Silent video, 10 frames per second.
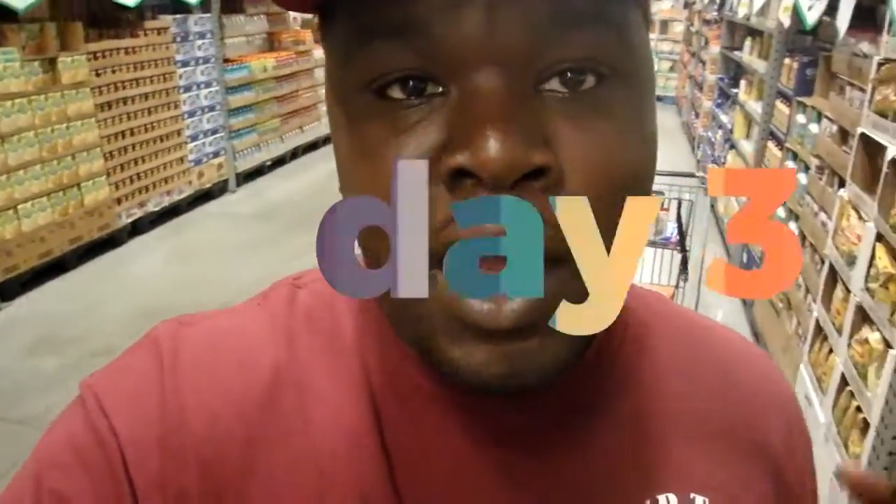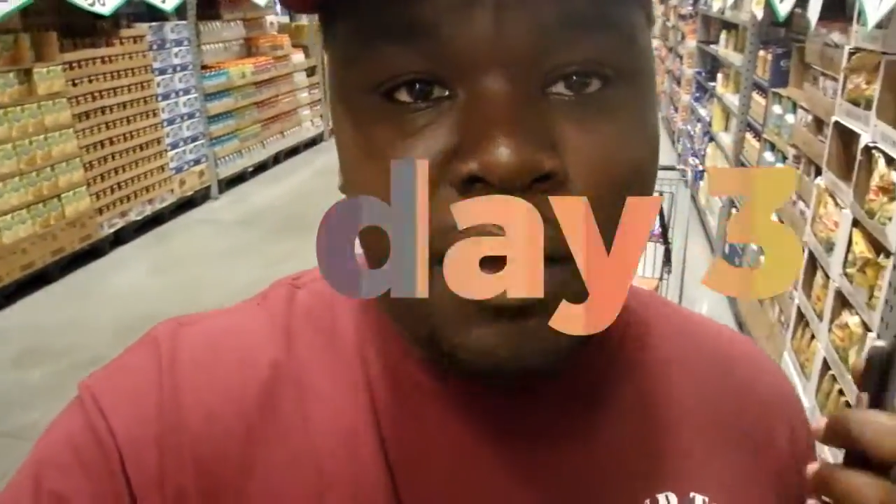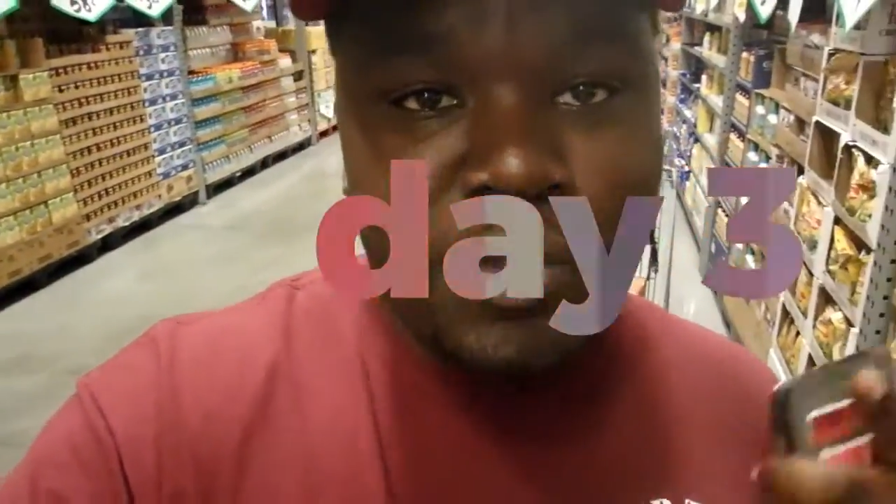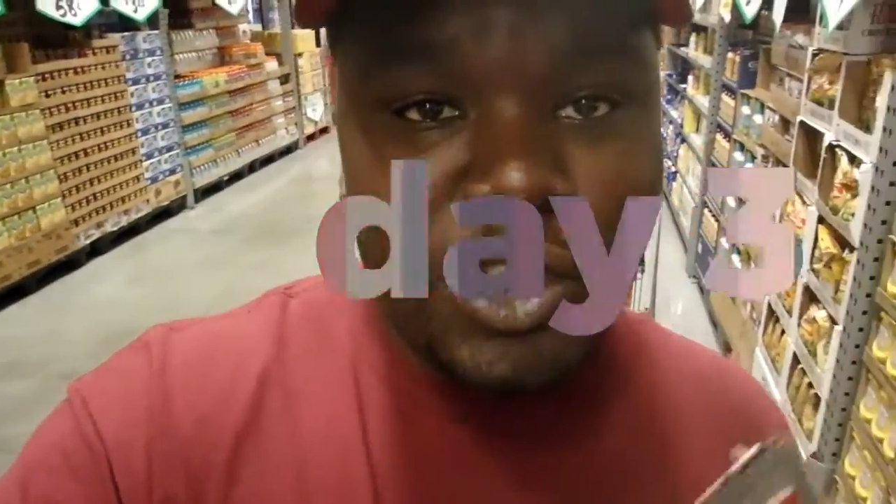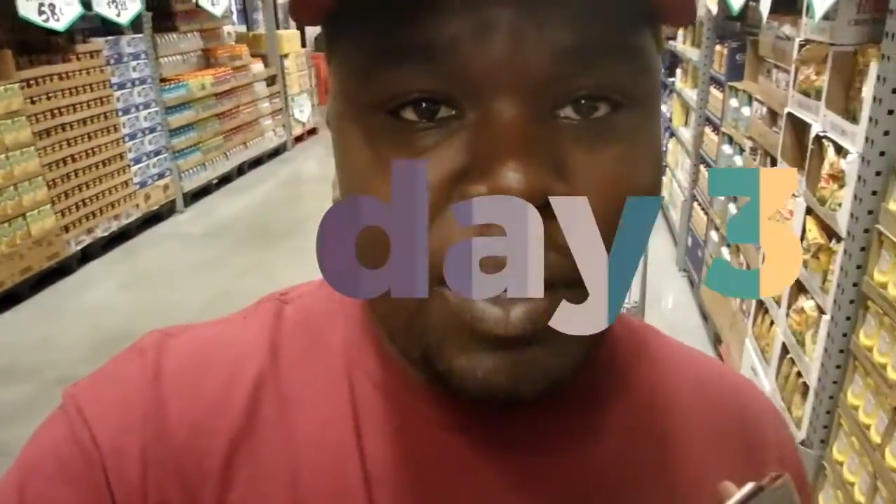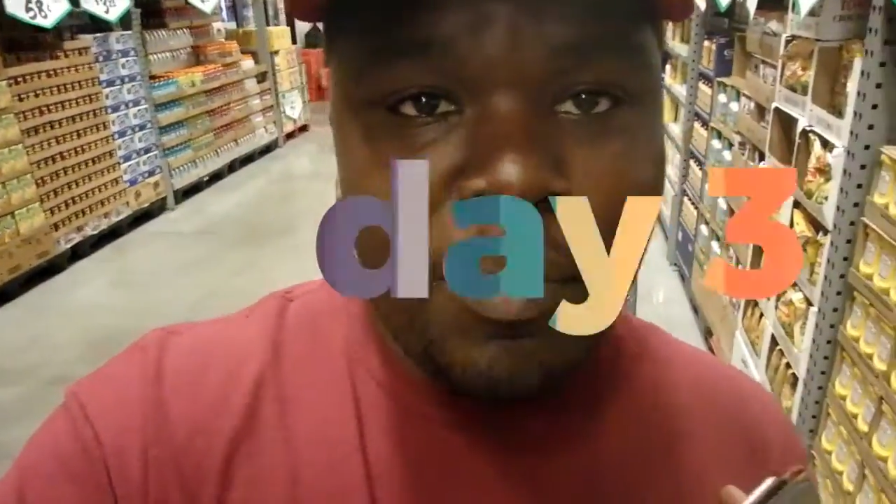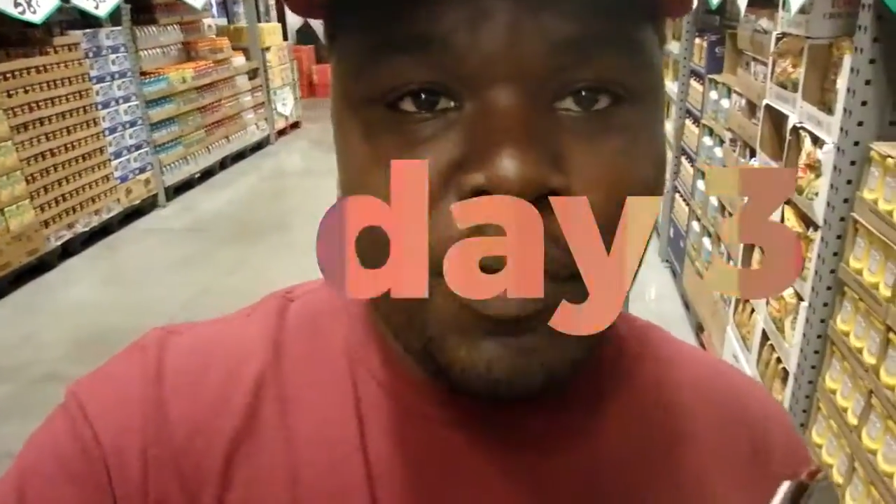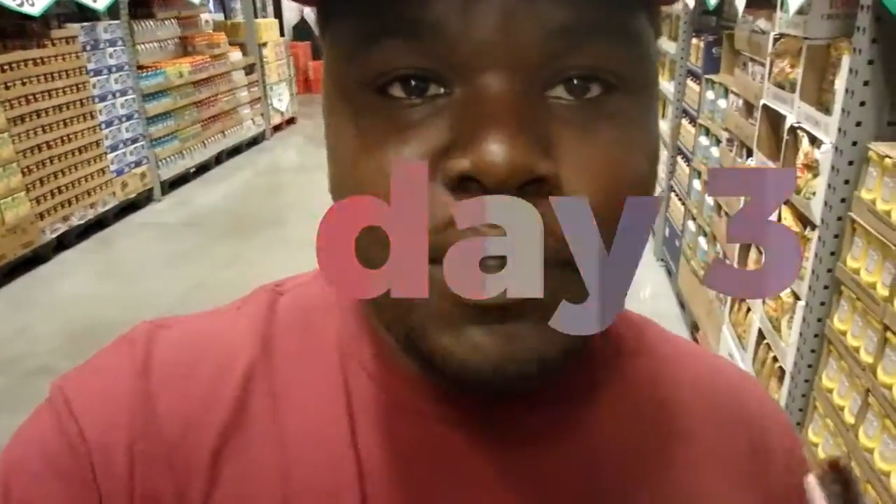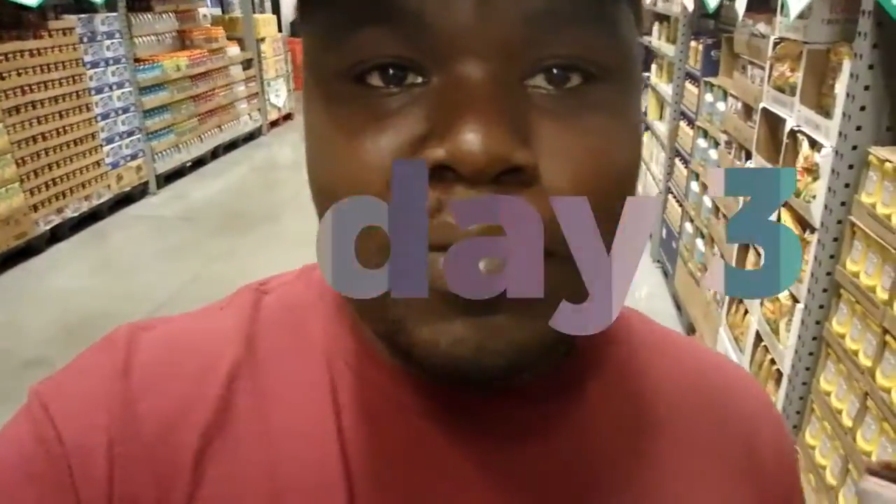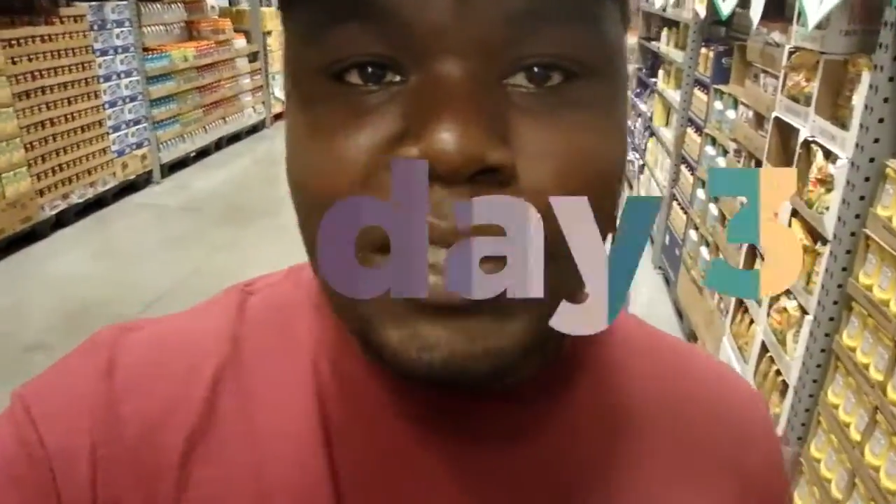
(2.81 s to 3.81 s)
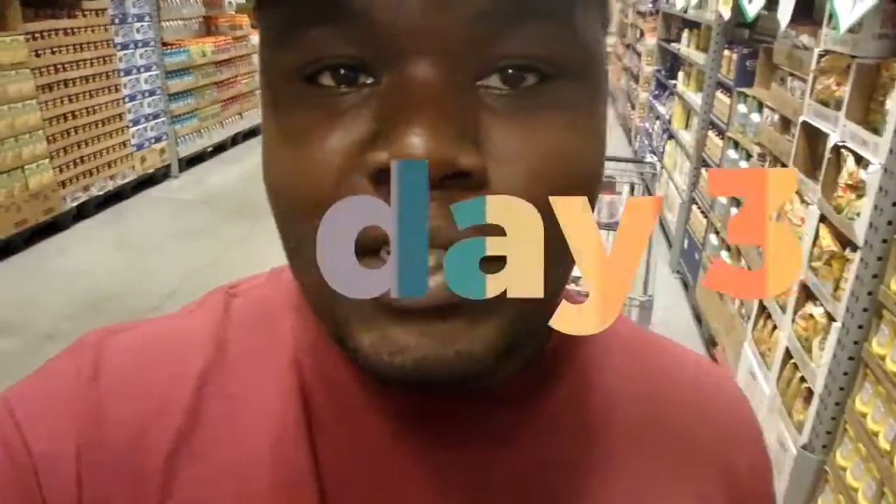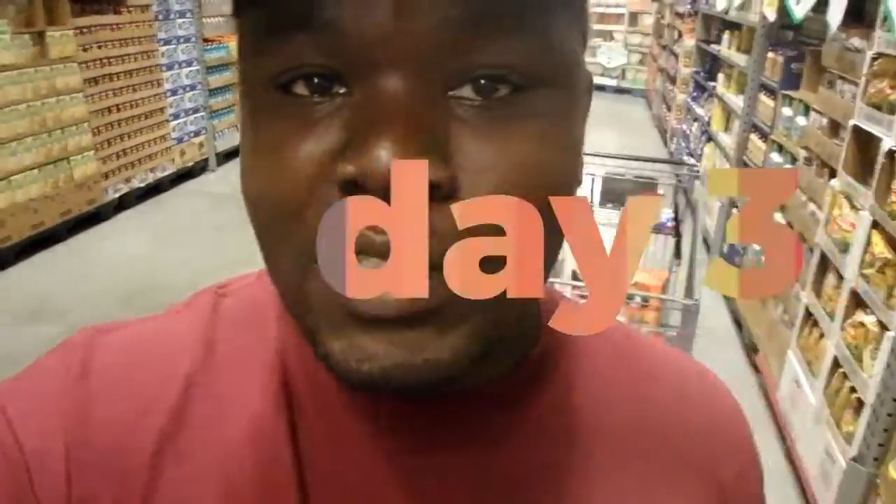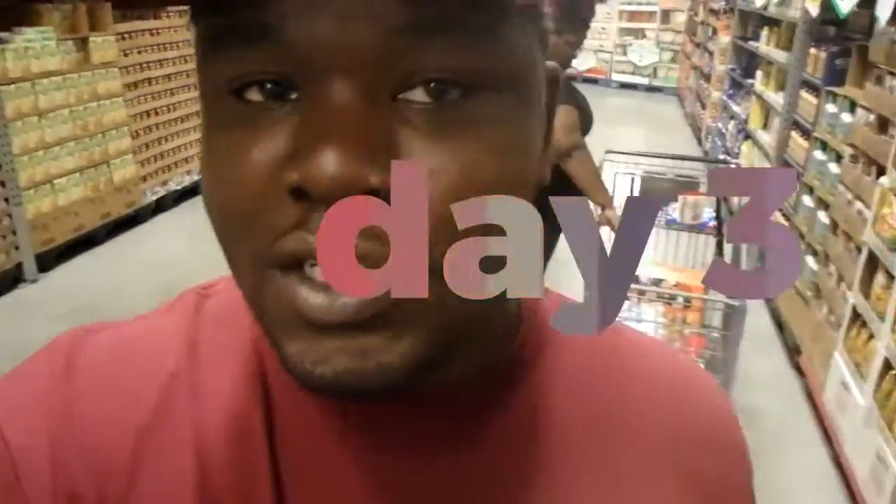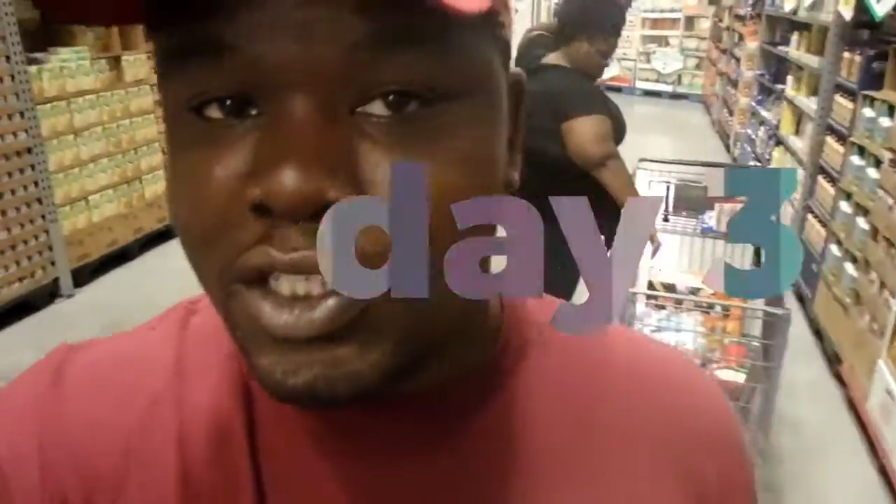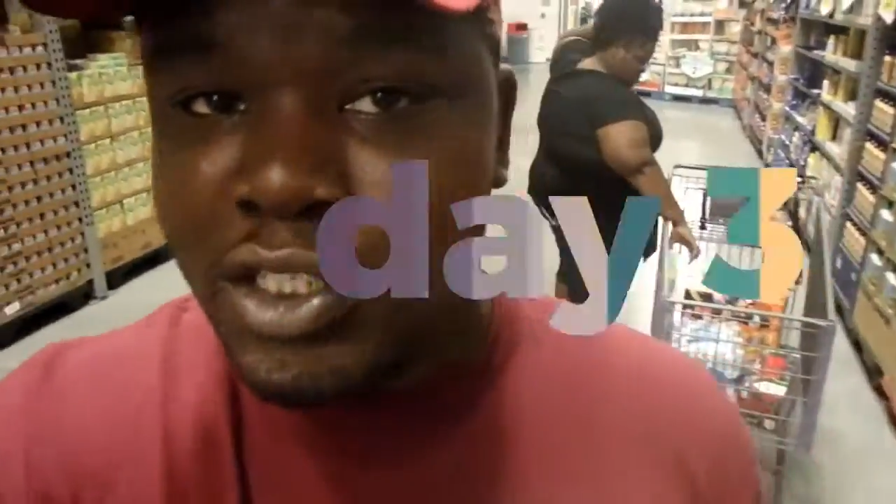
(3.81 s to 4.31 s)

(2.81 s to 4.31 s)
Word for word: i'm shopping with my sister